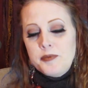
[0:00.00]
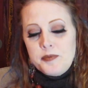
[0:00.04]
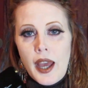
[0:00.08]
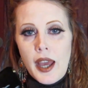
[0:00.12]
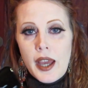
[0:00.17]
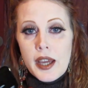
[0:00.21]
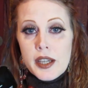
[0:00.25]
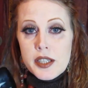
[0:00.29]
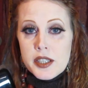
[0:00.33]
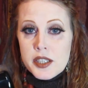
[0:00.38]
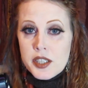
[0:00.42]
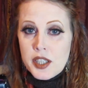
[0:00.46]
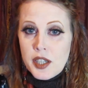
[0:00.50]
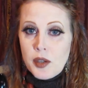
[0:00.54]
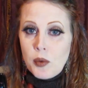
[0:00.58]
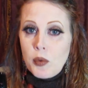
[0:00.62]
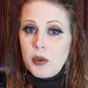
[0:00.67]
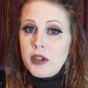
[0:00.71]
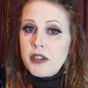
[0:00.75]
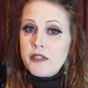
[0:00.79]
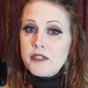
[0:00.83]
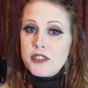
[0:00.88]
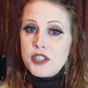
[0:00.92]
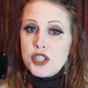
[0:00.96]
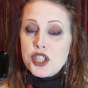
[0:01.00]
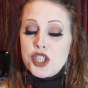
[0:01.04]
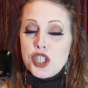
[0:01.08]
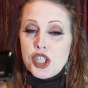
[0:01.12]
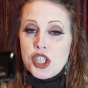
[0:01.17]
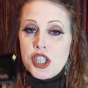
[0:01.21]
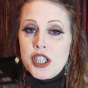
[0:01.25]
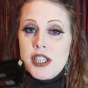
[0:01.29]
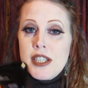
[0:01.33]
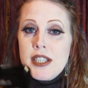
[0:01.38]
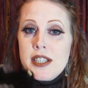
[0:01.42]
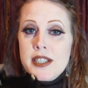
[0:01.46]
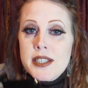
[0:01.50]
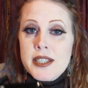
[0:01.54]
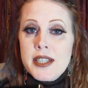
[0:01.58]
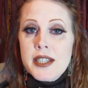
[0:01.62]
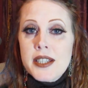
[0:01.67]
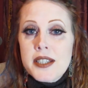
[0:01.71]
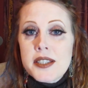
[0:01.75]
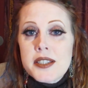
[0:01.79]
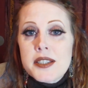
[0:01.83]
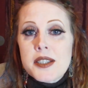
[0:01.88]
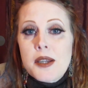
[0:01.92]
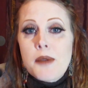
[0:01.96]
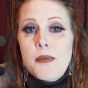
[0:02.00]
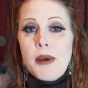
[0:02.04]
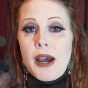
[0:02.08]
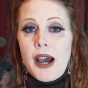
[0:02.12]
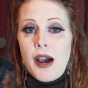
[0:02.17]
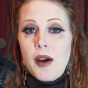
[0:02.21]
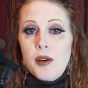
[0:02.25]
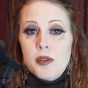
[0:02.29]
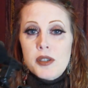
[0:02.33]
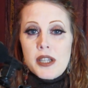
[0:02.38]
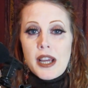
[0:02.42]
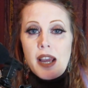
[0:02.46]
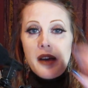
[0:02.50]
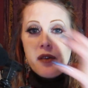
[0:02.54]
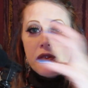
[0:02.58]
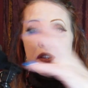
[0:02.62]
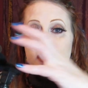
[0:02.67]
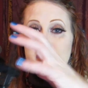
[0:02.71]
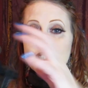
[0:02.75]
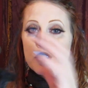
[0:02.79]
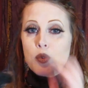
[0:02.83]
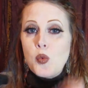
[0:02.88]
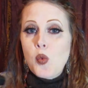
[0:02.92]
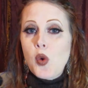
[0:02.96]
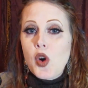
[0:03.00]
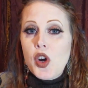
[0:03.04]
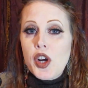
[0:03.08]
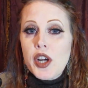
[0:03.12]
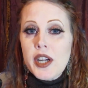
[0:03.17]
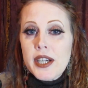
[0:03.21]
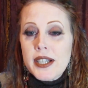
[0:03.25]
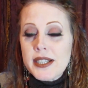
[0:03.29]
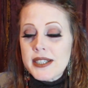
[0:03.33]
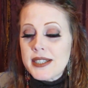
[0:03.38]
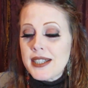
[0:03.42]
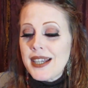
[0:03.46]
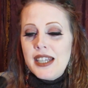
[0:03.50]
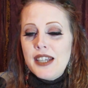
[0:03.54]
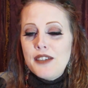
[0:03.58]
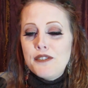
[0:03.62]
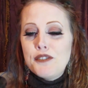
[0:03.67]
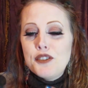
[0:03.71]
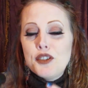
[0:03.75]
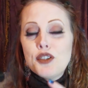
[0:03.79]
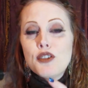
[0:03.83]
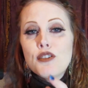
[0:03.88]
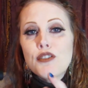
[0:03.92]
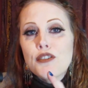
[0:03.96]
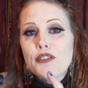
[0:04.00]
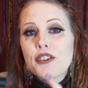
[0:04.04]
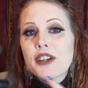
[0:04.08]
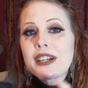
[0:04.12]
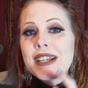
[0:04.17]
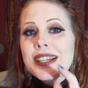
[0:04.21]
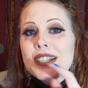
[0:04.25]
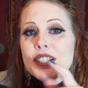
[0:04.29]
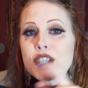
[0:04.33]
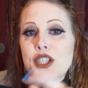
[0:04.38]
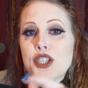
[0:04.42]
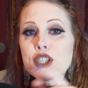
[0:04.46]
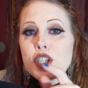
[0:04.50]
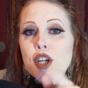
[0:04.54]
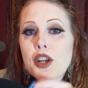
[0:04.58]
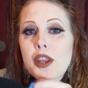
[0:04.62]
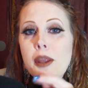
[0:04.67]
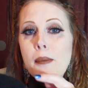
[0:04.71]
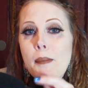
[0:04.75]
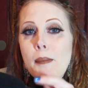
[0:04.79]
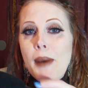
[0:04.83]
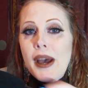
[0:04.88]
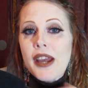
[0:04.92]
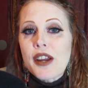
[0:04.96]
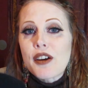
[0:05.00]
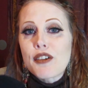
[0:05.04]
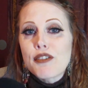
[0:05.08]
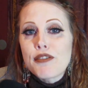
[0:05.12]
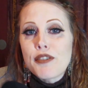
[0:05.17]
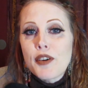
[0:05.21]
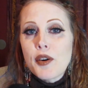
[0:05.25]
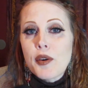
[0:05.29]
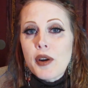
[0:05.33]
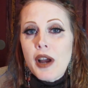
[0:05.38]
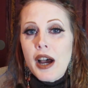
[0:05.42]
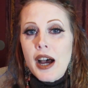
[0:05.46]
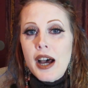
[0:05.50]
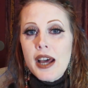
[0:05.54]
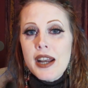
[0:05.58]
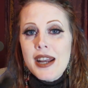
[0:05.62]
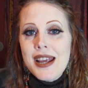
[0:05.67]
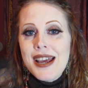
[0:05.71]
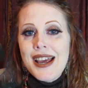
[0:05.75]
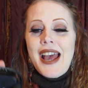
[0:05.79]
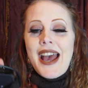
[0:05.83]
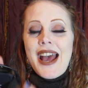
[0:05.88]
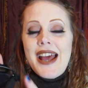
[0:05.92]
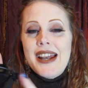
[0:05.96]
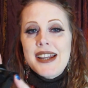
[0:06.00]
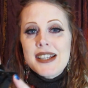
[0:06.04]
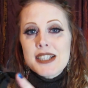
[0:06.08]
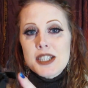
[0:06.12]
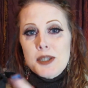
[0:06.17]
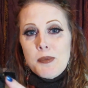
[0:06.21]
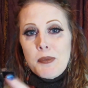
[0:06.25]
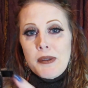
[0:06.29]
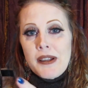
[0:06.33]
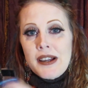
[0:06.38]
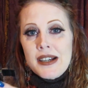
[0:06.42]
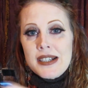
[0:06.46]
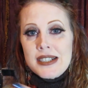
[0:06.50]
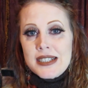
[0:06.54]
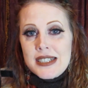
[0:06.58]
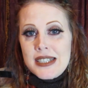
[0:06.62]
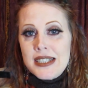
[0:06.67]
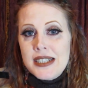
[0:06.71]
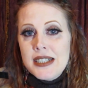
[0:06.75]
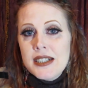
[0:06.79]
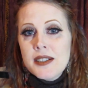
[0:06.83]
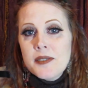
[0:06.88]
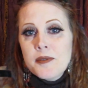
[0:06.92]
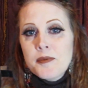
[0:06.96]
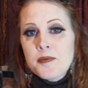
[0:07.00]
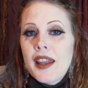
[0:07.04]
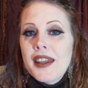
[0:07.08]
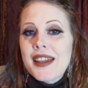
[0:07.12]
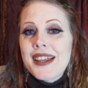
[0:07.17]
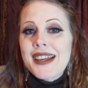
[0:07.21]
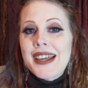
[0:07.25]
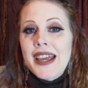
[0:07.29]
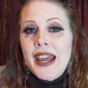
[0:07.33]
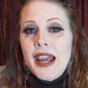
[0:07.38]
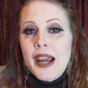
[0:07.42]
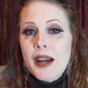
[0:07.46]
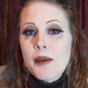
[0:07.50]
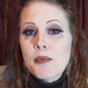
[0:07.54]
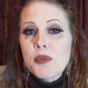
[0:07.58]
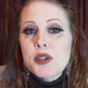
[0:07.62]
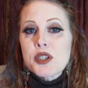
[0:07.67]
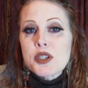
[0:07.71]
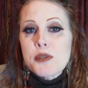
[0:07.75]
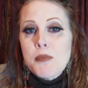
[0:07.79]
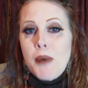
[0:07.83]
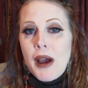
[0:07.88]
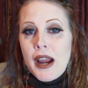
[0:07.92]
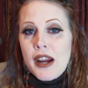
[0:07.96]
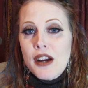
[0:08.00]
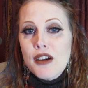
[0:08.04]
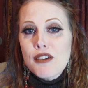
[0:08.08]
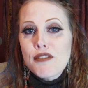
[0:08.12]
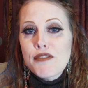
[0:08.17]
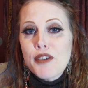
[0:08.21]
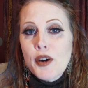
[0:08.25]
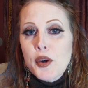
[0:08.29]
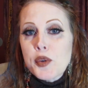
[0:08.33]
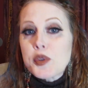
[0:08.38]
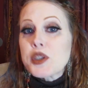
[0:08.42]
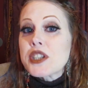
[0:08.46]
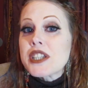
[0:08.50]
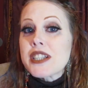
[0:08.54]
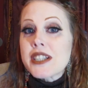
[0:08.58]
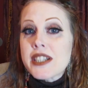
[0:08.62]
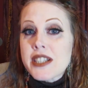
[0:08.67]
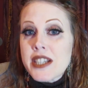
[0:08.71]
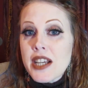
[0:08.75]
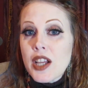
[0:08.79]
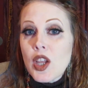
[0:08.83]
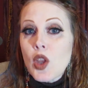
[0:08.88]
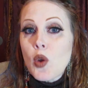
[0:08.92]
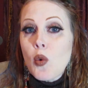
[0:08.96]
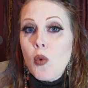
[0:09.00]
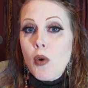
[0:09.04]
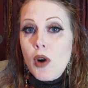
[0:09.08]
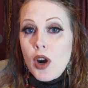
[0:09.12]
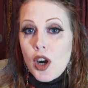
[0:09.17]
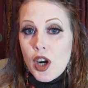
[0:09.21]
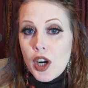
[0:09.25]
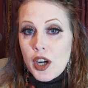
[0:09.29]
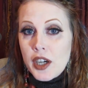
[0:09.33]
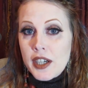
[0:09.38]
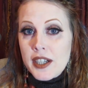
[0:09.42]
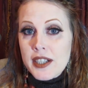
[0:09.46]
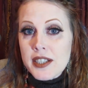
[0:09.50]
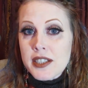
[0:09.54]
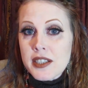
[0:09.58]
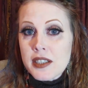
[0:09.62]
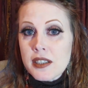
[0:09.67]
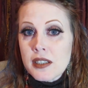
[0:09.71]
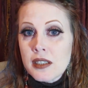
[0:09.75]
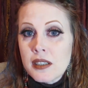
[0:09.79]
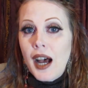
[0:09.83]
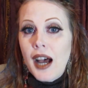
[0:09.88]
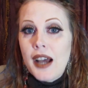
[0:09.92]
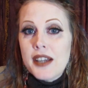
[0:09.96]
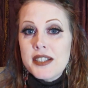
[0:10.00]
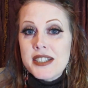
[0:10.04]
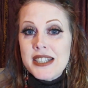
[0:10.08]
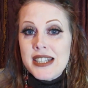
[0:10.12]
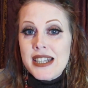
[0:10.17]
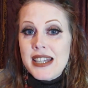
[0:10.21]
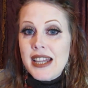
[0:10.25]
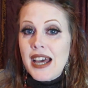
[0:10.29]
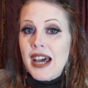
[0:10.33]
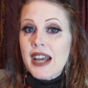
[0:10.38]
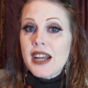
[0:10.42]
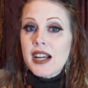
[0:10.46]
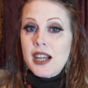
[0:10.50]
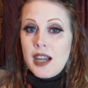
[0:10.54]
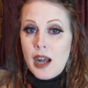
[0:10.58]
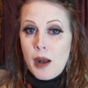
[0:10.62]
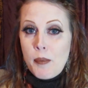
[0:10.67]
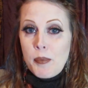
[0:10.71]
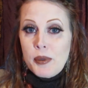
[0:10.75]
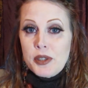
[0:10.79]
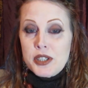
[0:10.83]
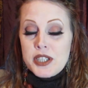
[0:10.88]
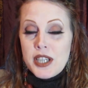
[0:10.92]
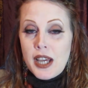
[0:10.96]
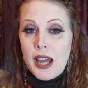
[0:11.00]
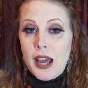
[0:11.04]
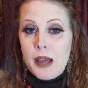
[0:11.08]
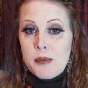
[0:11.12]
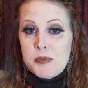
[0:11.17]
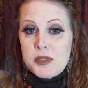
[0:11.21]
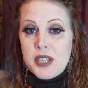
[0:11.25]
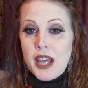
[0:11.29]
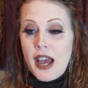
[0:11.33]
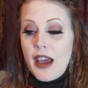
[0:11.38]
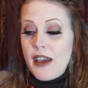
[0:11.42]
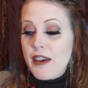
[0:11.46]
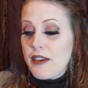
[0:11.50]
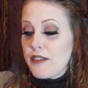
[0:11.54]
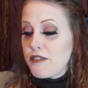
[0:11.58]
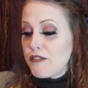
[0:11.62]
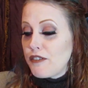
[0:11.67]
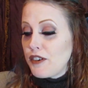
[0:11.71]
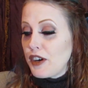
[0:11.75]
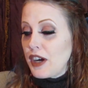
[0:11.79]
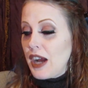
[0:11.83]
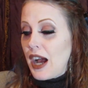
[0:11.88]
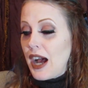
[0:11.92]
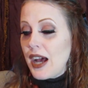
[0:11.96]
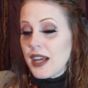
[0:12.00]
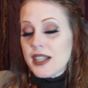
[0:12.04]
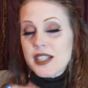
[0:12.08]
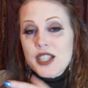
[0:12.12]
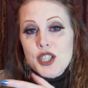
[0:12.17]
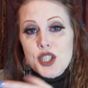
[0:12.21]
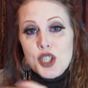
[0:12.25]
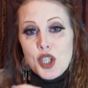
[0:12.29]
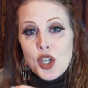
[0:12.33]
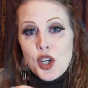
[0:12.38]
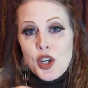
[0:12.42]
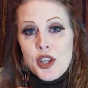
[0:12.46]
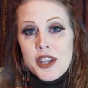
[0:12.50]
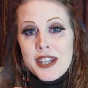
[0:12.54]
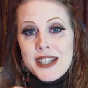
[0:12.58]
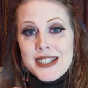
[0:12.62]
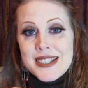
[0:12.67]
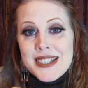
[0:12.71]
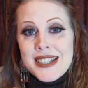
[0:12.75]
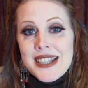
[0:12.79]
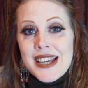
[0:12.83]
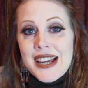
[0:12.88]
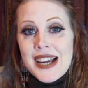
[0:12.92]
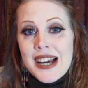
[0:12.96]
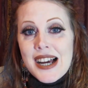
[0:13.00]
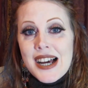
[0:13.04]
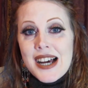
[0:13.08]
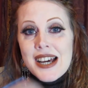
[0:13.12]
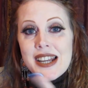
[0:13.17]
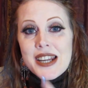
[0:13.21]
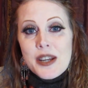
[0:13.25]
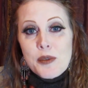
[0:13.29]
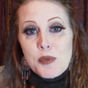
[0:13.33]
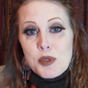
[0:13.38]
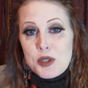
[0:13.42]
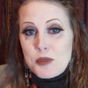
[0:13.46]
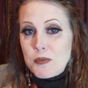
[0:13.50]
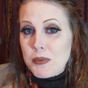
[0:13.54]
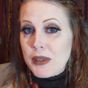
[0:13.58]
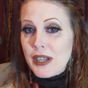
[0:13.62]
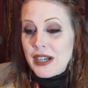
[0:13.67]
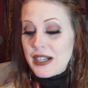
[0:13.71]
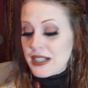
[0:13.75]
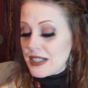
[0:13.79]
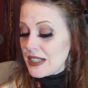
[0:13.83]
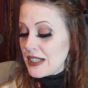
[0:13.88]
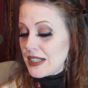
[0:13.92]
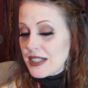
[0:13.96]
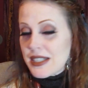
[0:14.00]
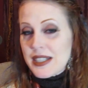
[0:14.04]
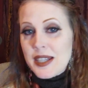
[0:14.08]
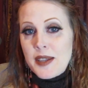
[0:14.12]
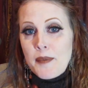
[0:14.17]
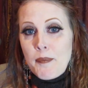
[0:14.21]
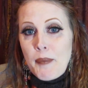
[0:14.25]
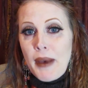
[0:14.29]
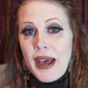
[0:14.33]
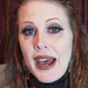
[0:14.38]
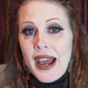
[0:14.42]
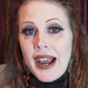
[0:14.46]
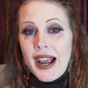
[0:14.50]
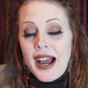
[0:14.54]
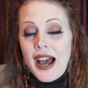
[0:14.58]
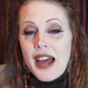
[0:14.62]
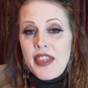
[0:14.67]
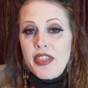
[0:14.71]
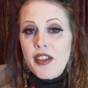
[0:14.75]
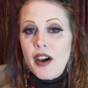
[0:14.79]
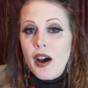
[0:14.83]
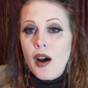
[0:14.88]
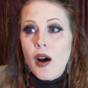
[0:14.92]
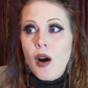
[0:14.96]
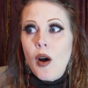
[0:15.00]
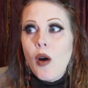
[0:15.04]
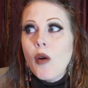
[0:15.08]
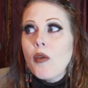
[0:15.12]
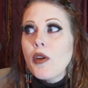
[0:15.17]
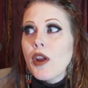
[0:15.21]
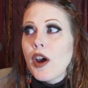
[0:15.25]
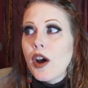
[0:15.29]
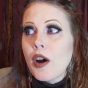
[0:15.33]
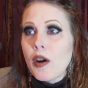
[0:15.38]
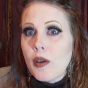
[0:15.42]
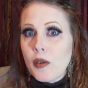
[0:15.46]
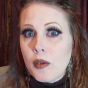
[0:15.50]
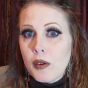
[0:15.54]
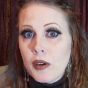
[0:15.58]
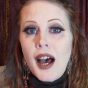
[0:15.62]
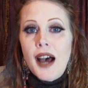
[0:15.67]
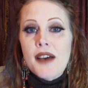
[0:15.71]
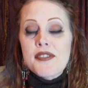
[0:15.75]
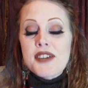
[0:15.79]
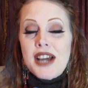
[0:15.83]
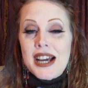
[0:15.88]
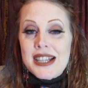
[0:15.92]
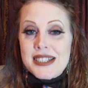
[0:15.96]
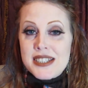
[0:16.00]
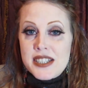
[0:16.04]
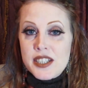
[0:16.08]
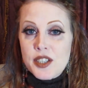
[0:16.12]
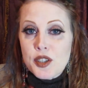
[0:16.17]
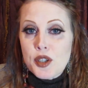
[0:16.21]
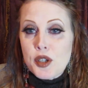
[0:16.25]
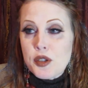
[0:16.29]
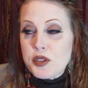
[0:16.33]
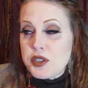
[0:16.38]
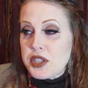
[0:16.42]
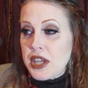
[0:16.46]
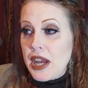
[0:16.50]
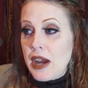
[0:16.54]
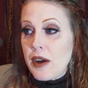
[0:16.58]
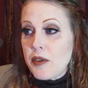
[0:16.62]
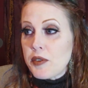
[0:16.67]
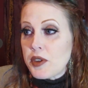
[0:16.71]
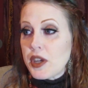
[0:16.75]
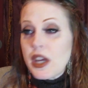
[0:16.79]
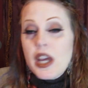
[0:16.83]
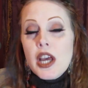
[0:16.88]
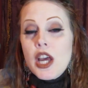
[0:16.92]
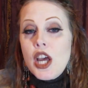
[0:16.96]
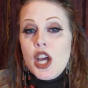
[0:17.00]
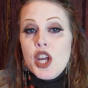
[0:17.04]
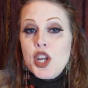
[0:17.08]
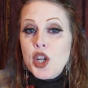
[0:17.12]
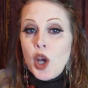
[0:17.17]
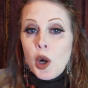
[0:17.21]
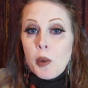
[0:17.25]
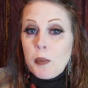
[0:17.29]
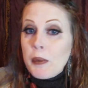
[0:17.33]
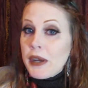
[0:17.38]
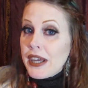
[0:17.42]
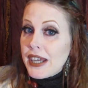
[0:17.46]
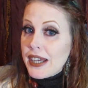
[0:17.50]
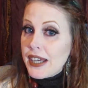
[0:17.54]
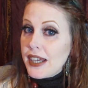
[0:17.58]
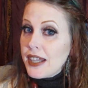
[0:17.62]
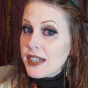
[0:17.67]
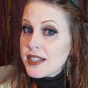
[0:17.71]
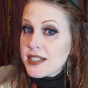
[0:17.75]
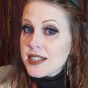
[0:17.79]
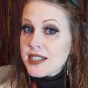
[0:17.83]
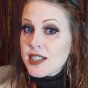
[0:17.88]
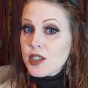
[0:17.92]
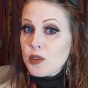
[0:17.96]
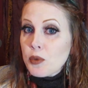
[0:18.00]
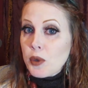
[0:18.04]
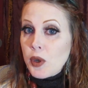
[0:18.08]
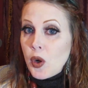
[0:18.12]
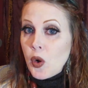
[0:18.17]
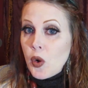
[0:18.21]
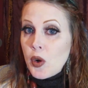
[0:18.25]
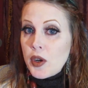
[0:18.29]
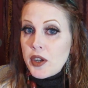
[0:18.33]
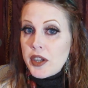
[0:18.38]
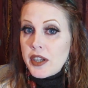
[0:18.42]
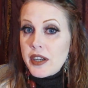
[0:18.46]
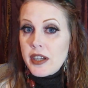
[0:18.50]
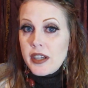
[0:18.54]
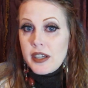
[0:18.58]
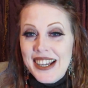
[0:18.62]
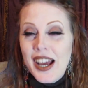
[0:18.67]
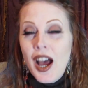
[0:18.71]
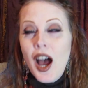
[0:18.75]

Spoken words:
And one of the genius things about how this works, if you forget to turn the microphone on and it's plugged in, the camera's microphone still works. I did that a couple times. I forgot to turn this thing on. It was plugged into the back. I thought, oh no, I've got zero sound. Nope, it's still recorded.